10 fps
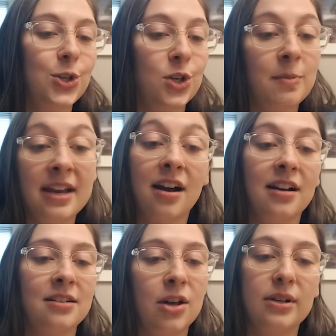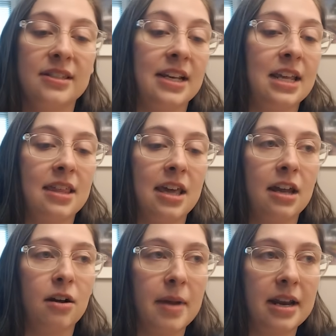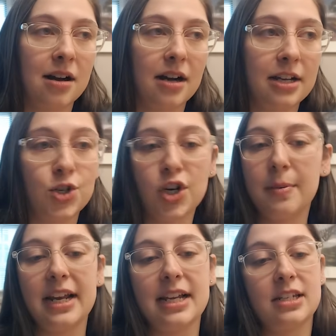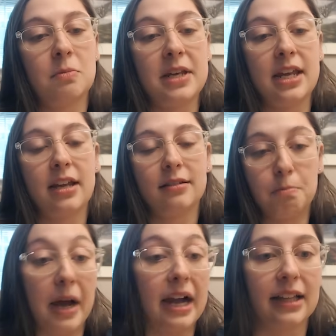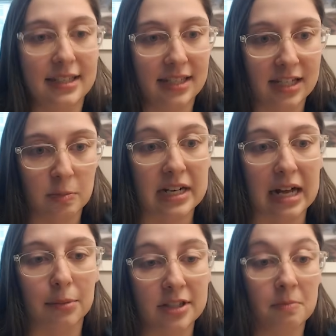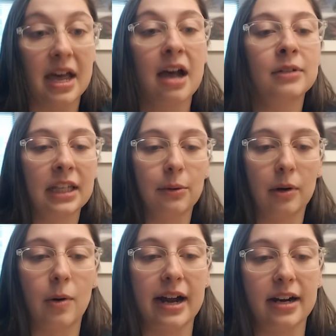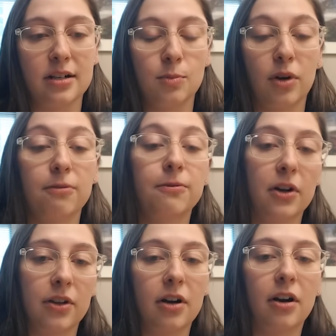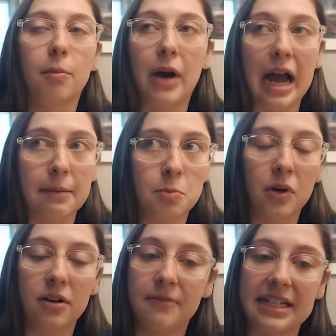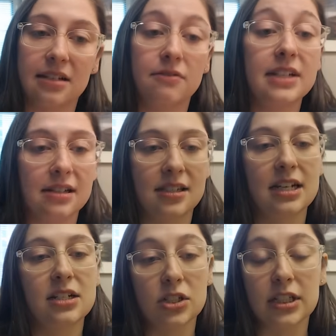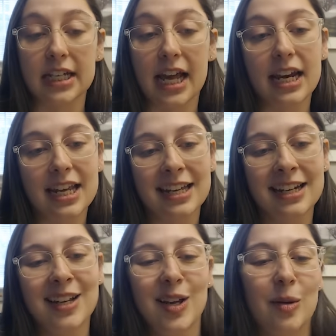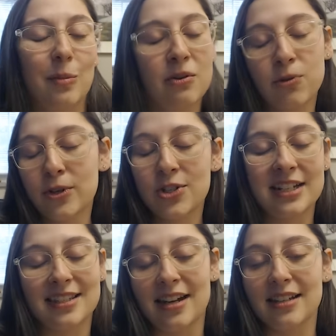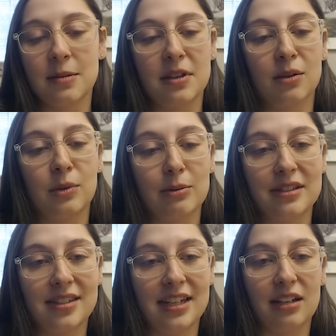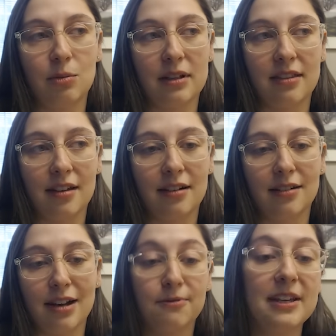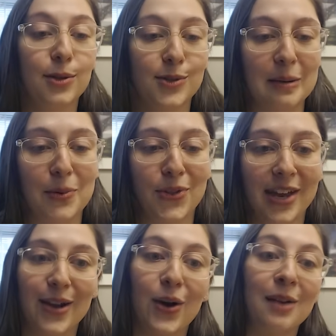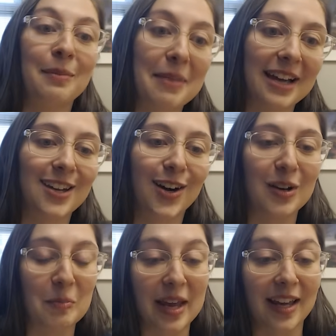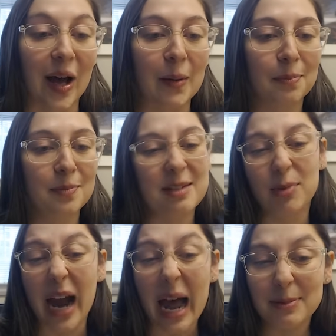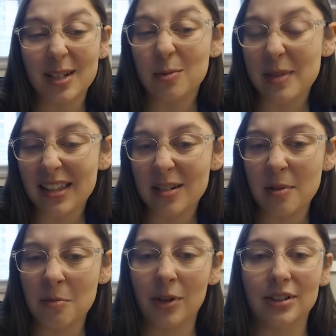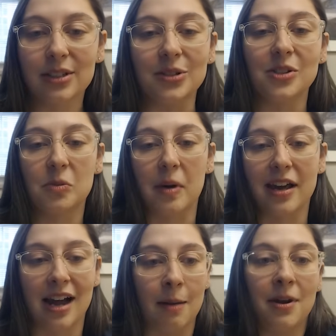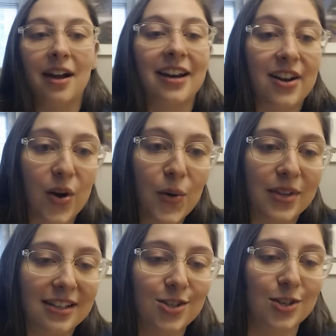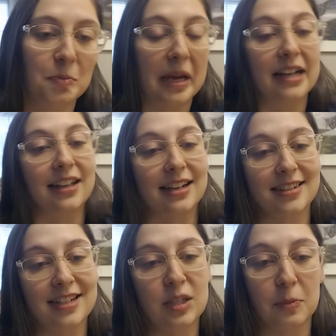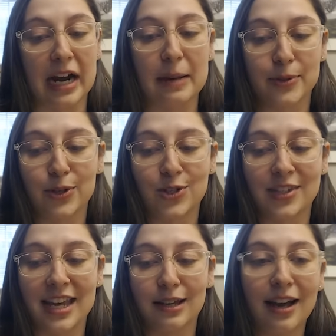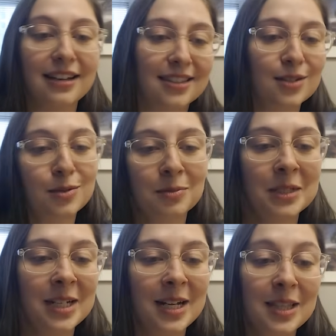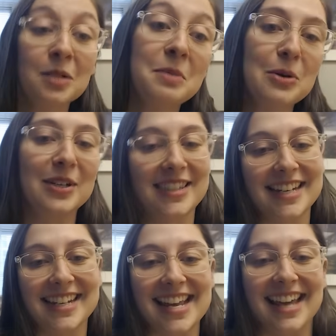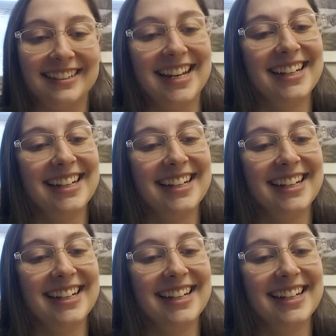you may not notice anything or may not attribute it to being bile acid dysmetabolism. That really requires more further or perhaps more invasive testing to look at it. But unfortunately, it's not something that we would see within a fecal sample that I go out of my backyard and pick up. Perhaps it'll be a little bit more loose, but I'm not going to know that's just bile acids. Perhaps I'll just think, it's a little mucusy today.